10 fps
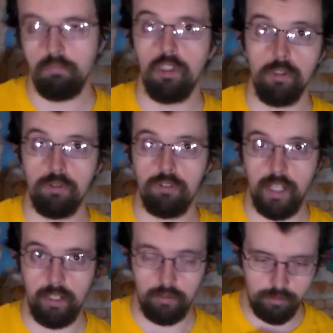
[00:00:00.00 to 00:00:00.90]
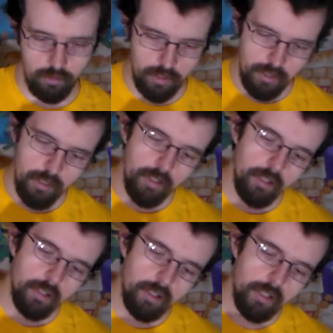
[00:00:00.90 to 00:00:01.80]
loose that
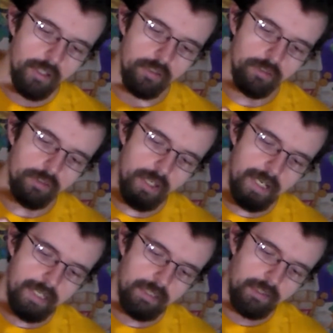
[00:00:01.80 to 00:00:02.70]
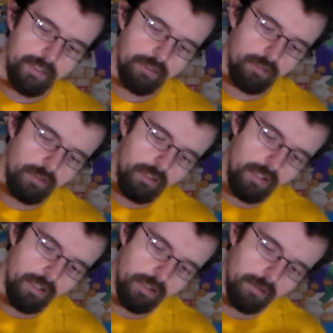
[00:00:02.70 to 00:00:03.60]
is a
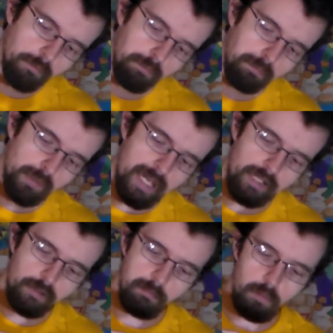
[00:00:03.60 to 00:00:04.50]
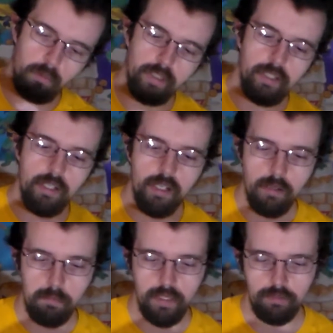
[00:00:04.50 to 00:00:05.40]
little black molded
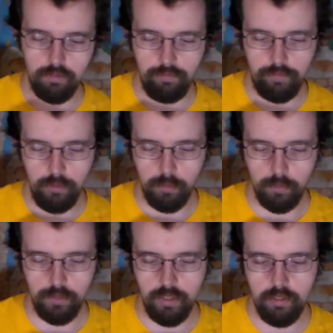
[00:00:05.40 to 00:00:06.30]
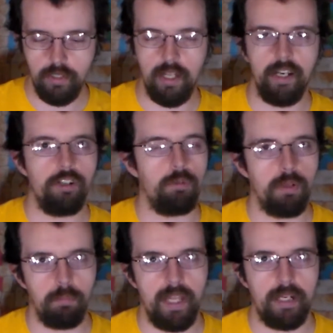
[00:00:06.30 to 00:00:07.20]
piece of food. And I don't
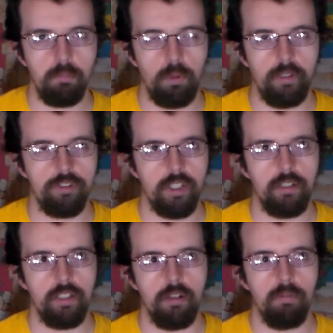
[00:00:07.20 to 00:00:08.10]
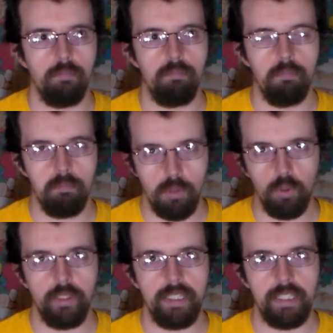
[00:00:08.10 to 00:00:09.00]
mean black mold as in, you know,
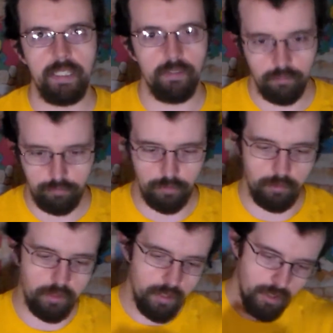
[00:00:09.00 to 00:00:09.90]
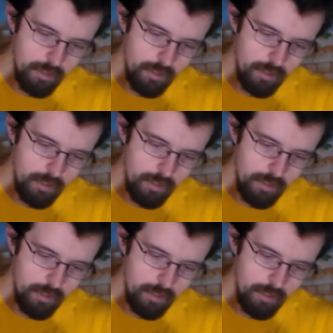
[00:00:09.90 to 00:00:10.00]
moldy food.